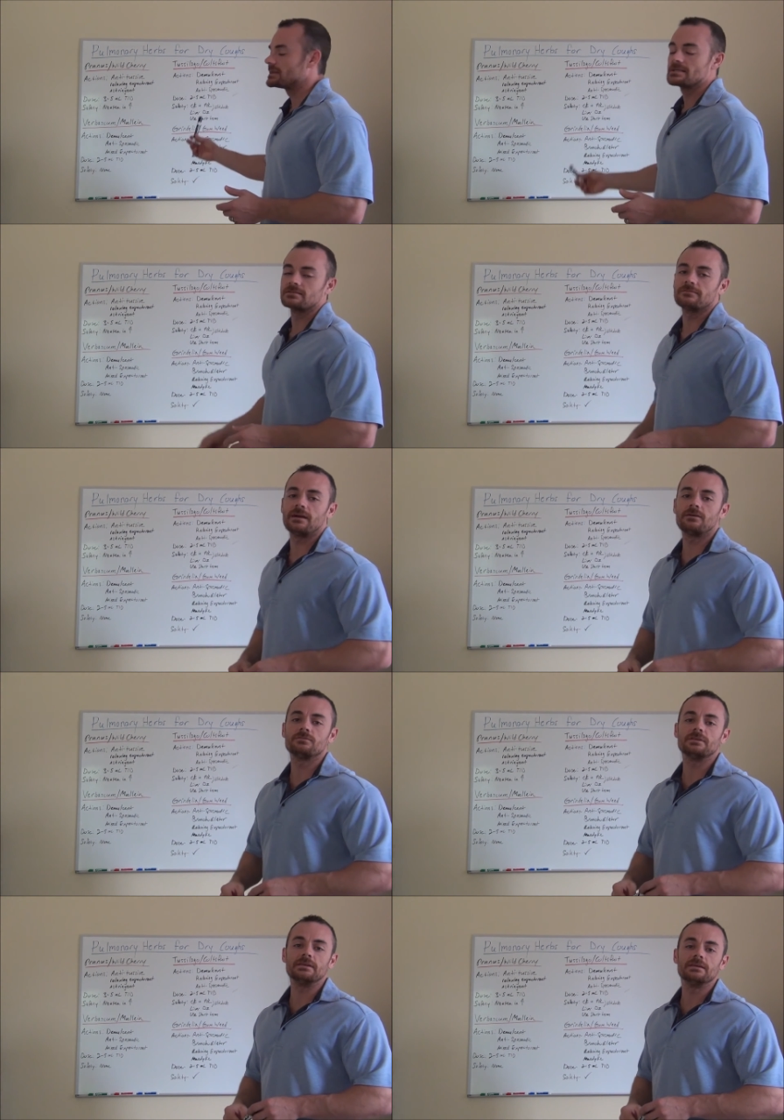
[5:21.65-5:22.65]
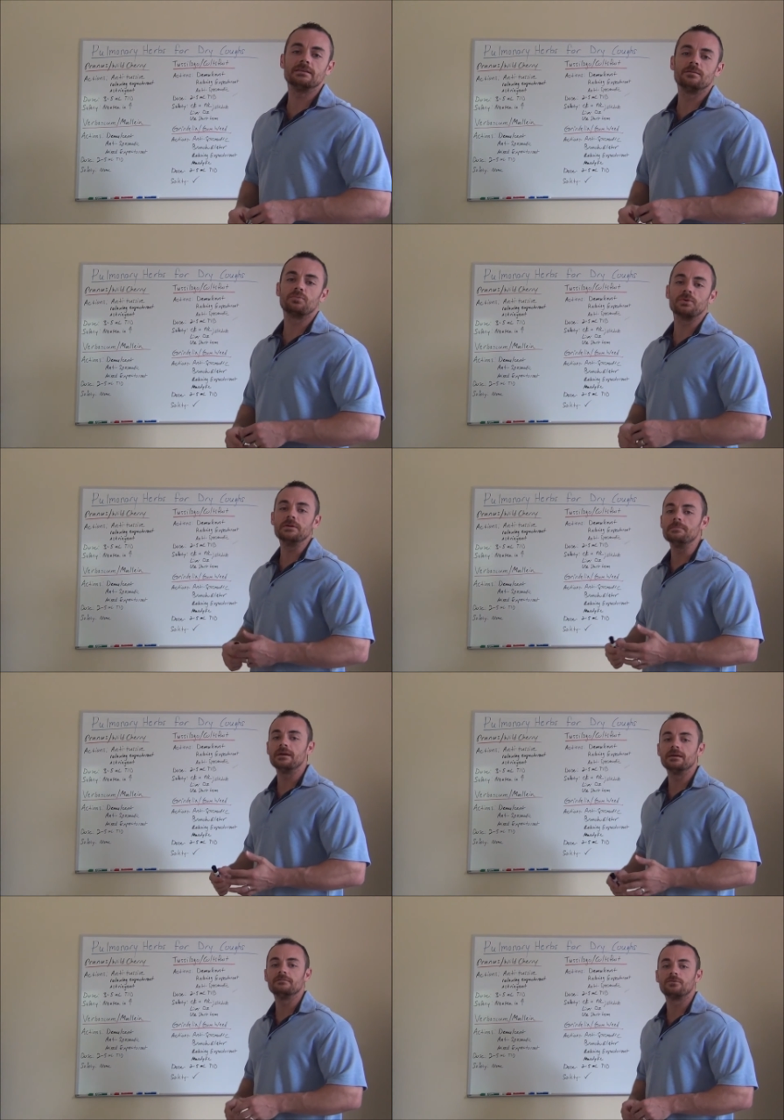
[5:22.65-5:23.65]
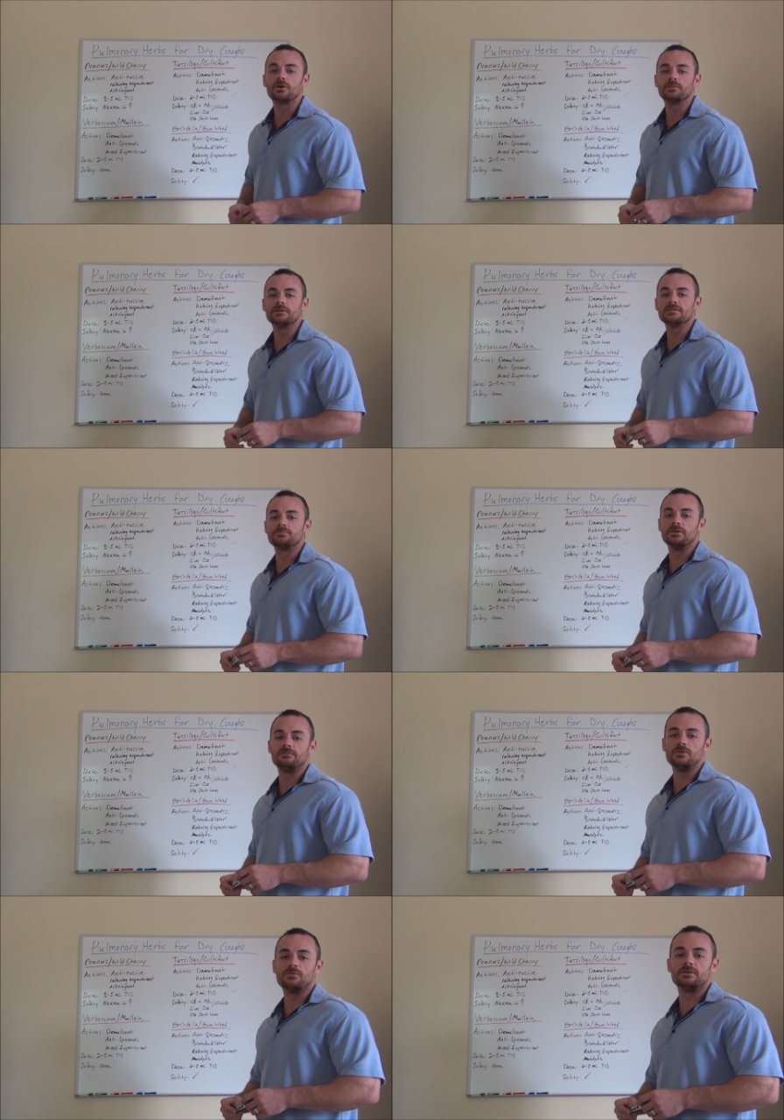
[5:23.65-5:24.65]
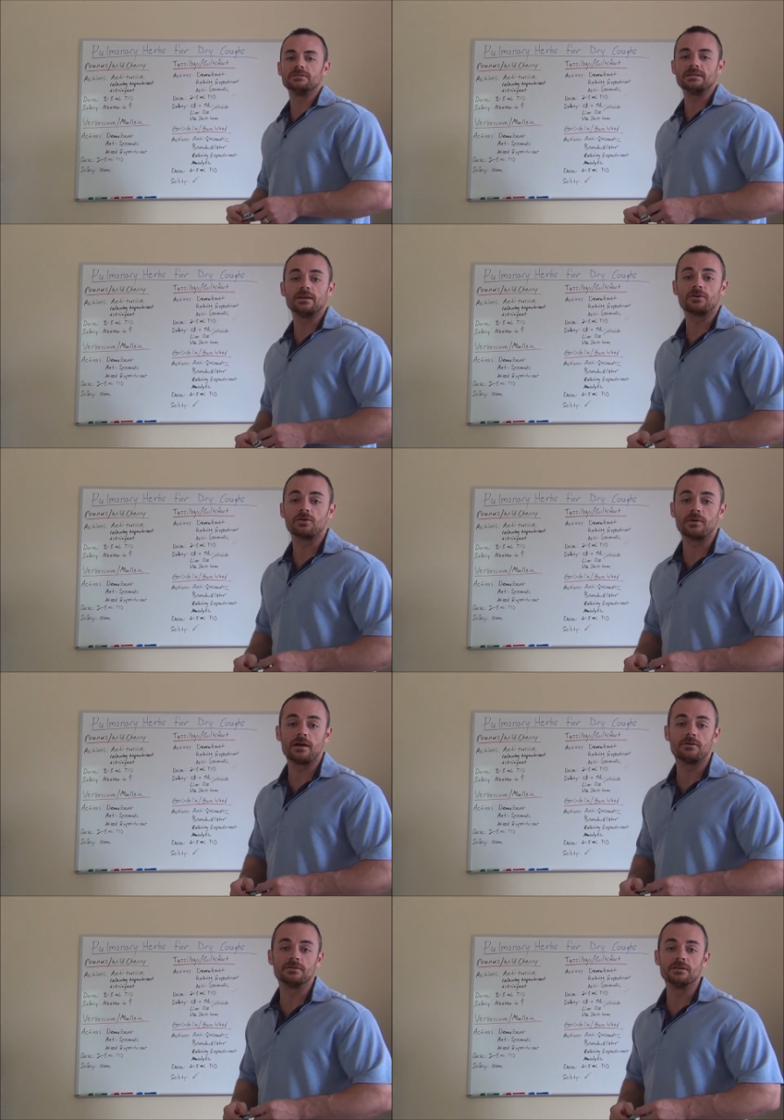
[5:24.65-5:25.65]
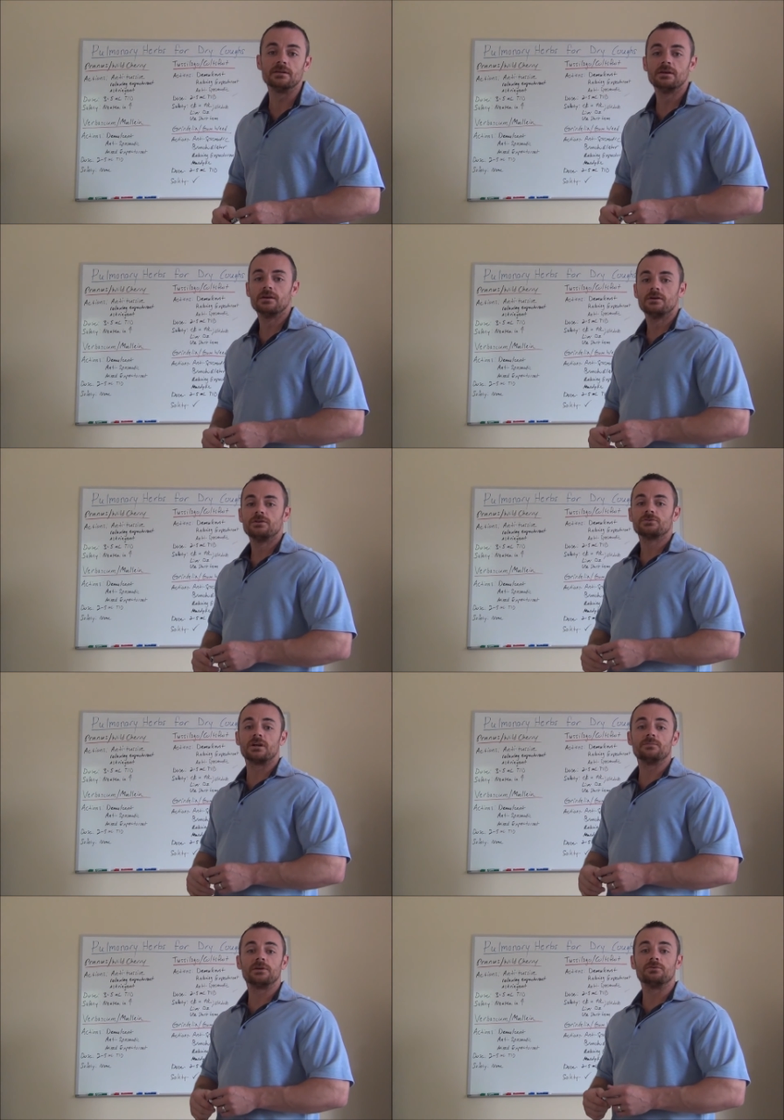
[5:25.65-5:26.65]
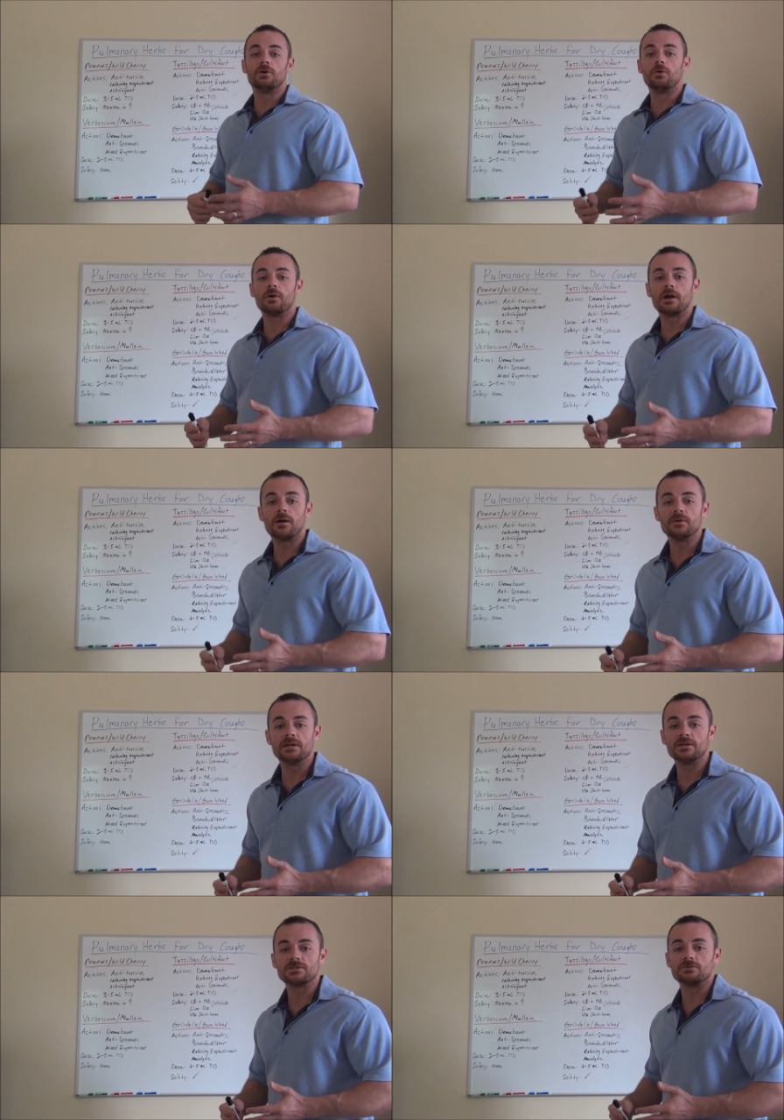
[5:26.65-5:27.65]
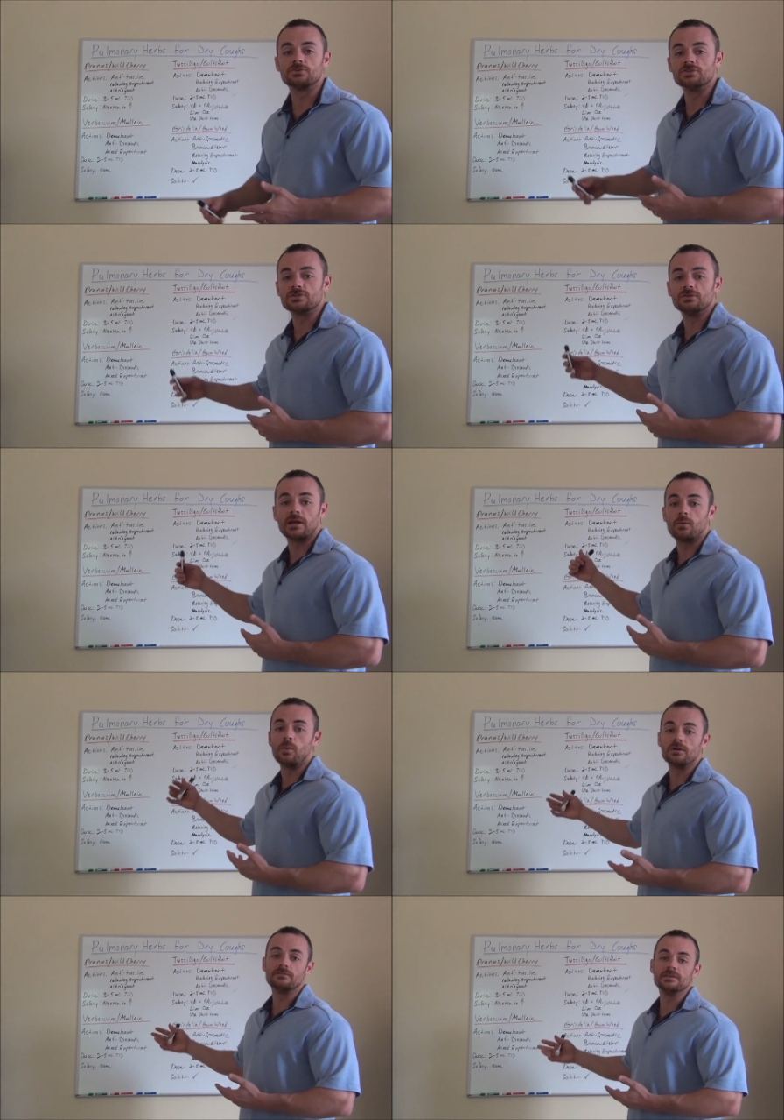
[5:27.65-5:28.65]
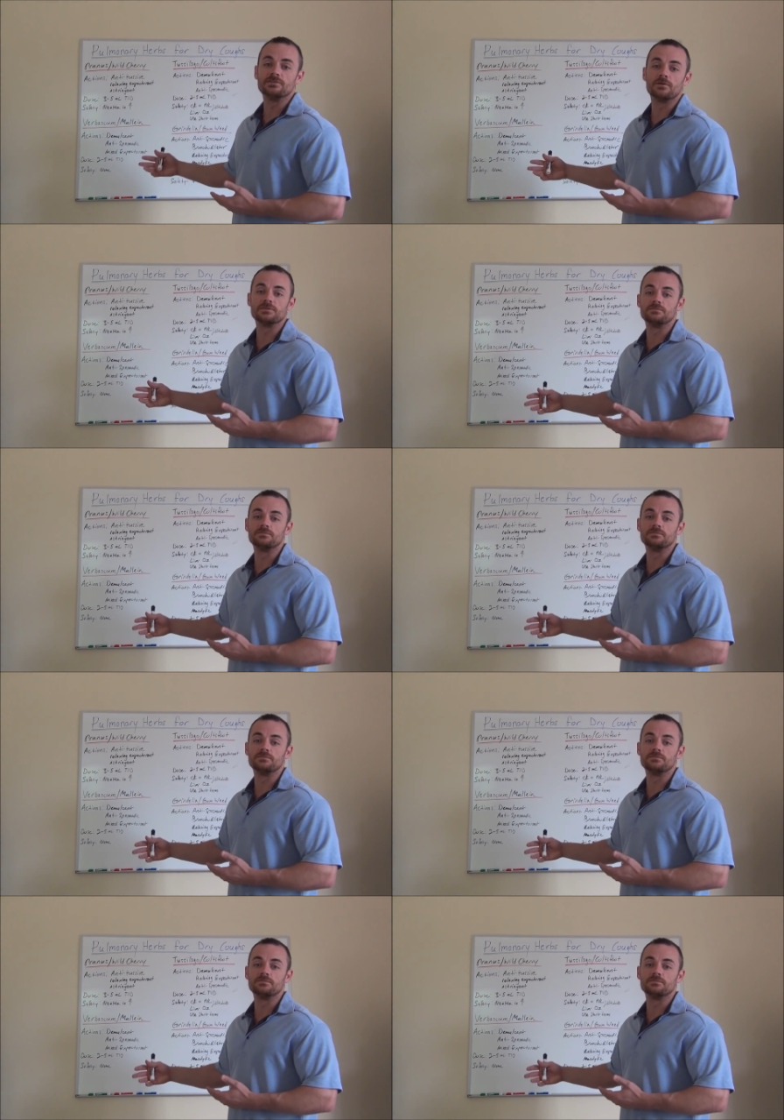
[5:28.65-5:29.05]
these are found in the pre-made formulas, but if you want to tinker around and try to make your own combination, or just you like one of these herbs in